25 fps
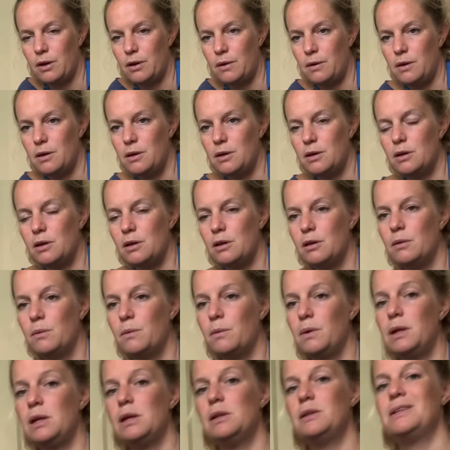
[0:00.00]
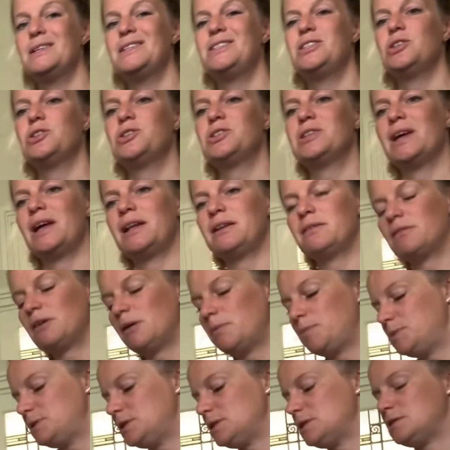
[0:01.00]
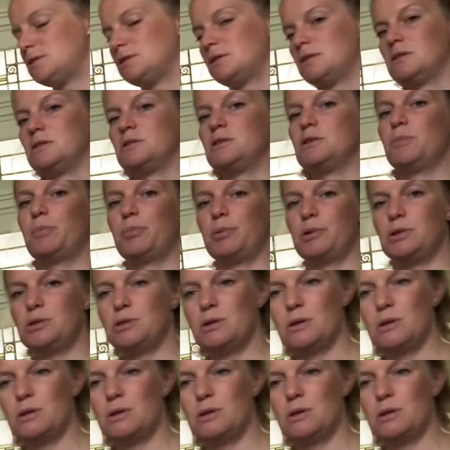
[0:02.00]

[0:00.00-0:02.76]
Good. When you did your 10 repetitions, you put your